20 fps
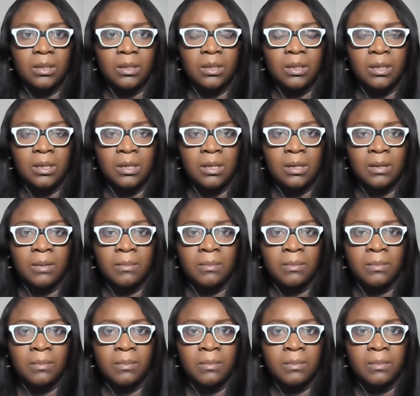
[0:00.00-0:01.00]

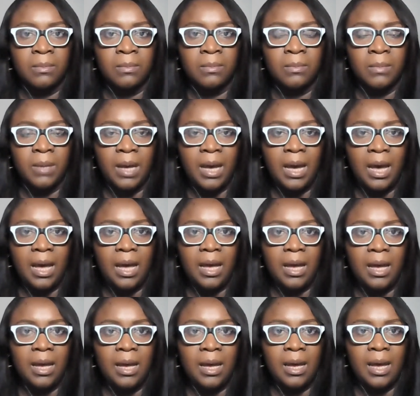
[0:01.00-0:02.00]
And
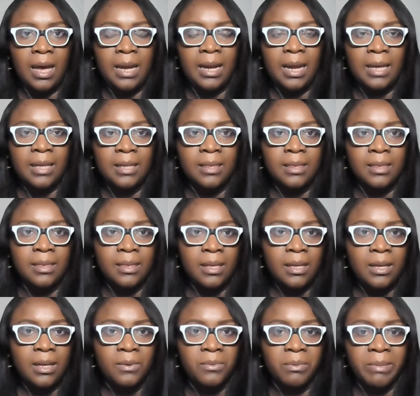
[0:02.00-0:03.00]
I
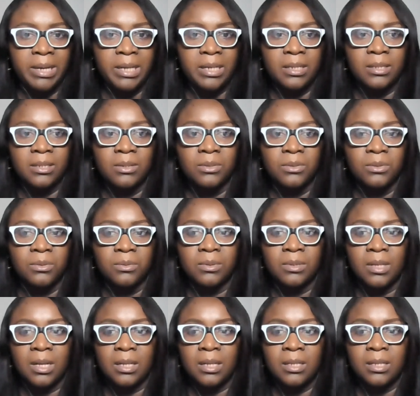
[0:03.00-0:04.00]
think we might need to do
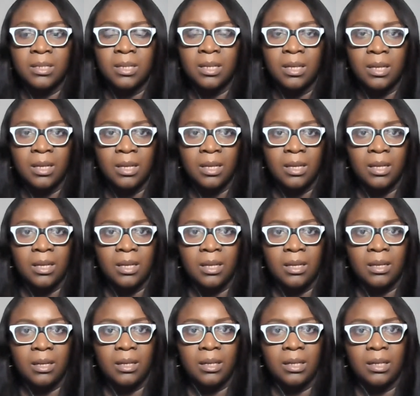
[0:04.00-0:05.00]
that.
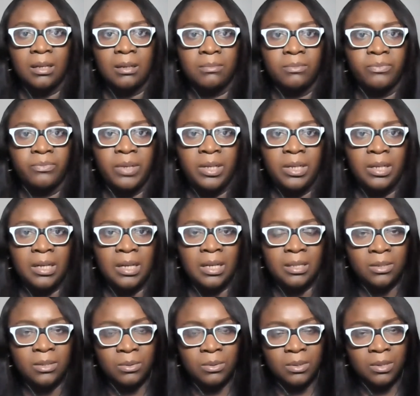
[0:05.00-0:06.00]
Faye,
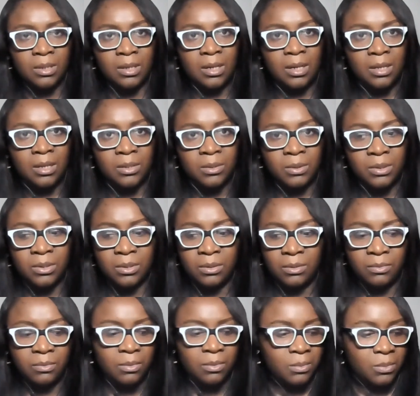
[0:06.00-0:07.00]
let's go to the next
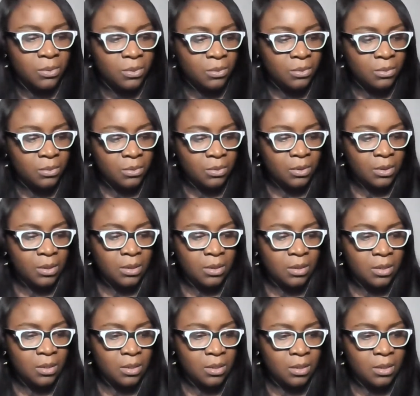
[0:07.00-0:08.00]
question for Musum so
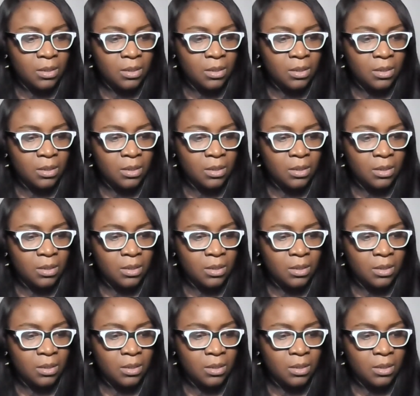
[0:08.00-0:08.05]
that